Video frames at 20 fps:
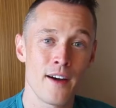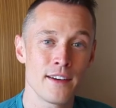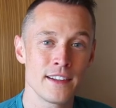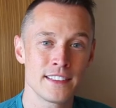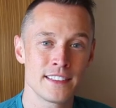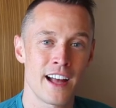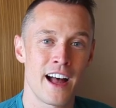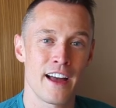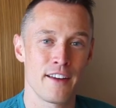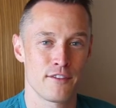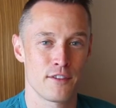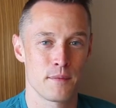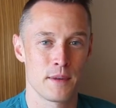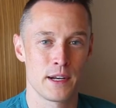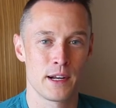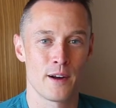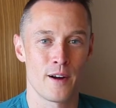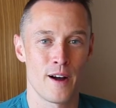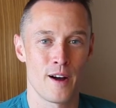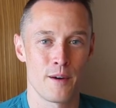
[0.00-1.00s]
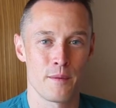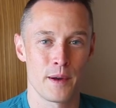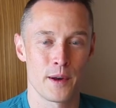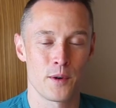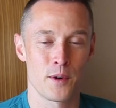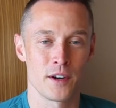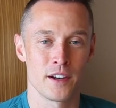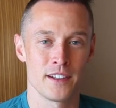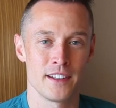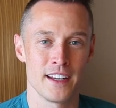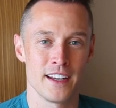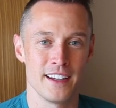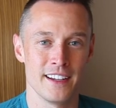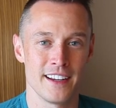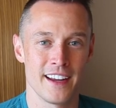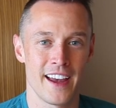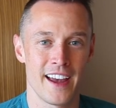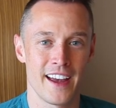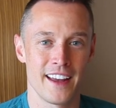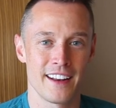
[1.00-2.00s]
it is time for me to go out on my hornet
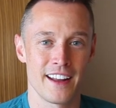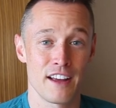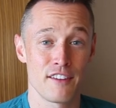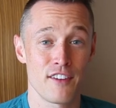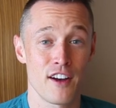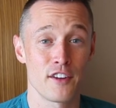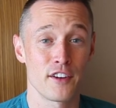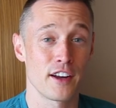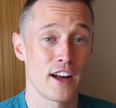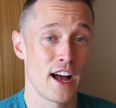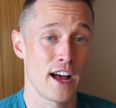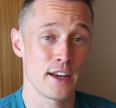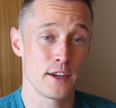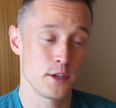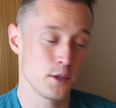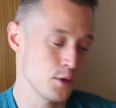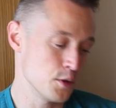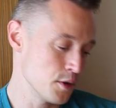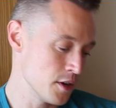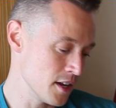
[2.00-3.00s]
date, and I found a guy who